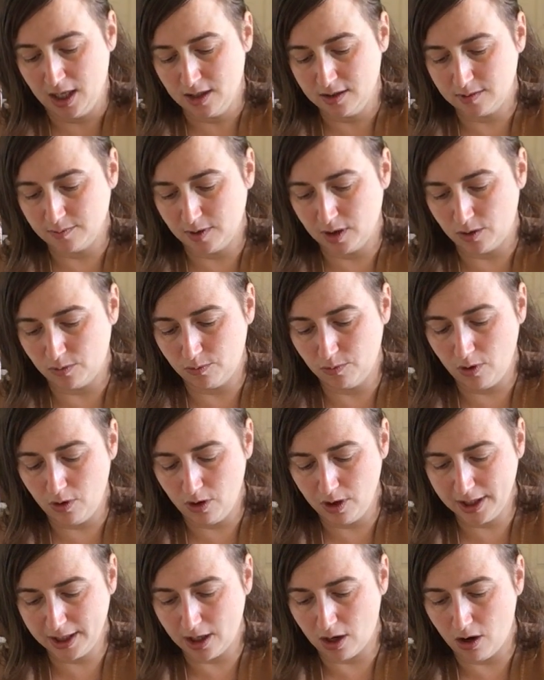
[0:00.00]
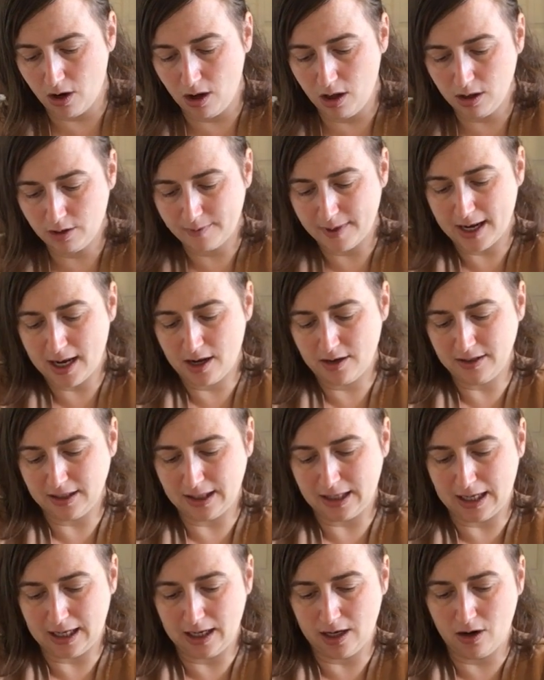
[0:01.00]
So I'm going to roll it all around
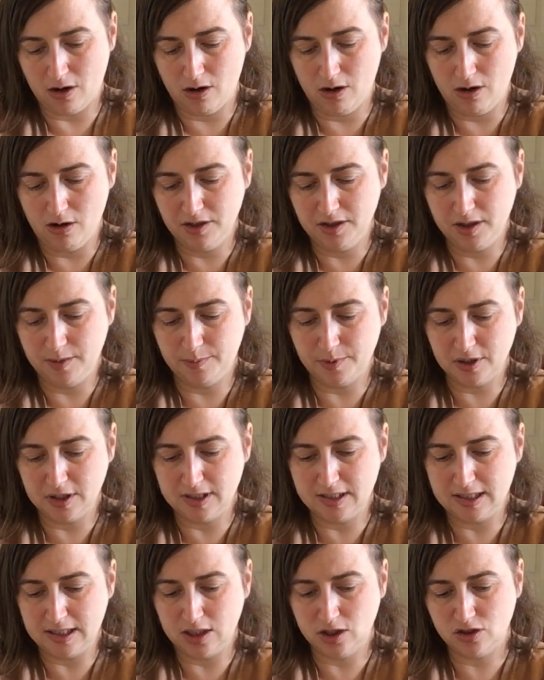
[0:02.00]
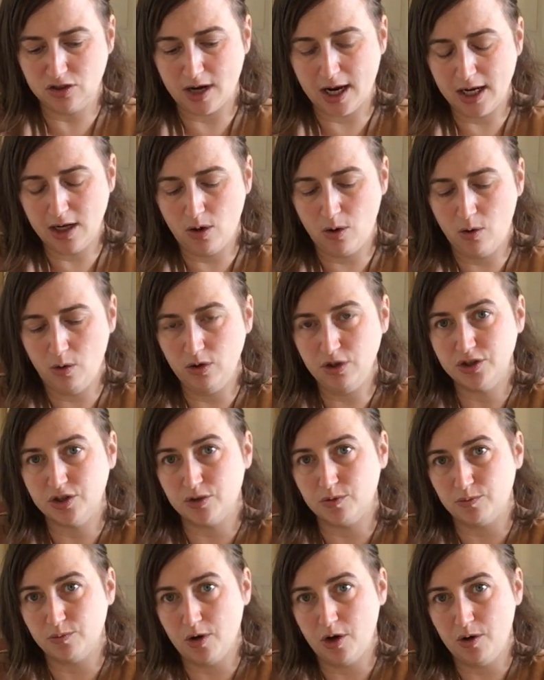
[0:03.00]
and get it all in the bird seed. Try to hold
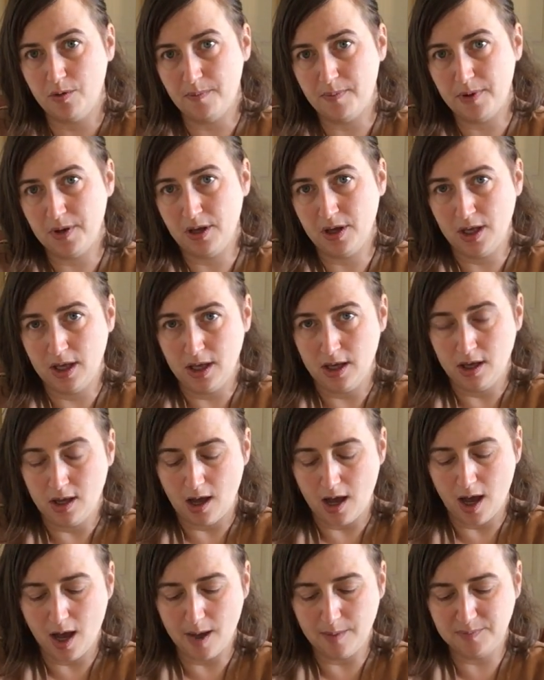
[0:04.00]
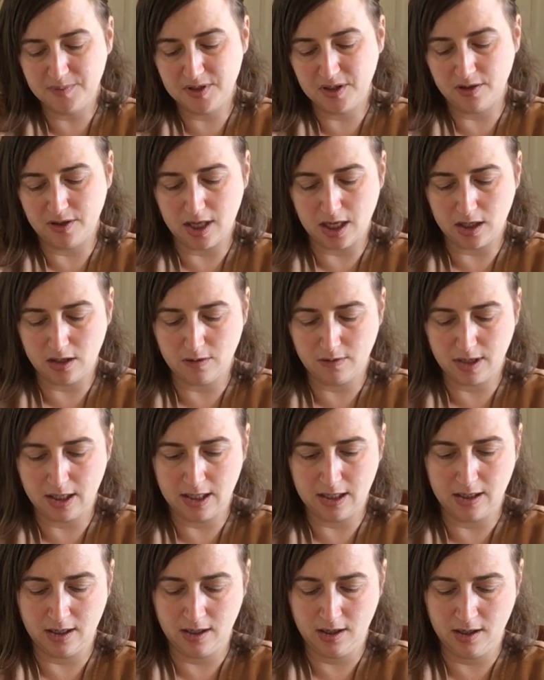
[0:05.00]
your rope up so that you
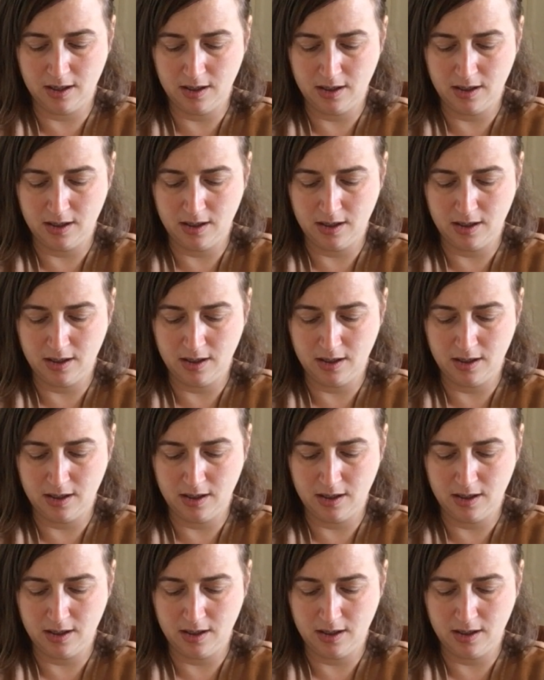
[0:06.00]
can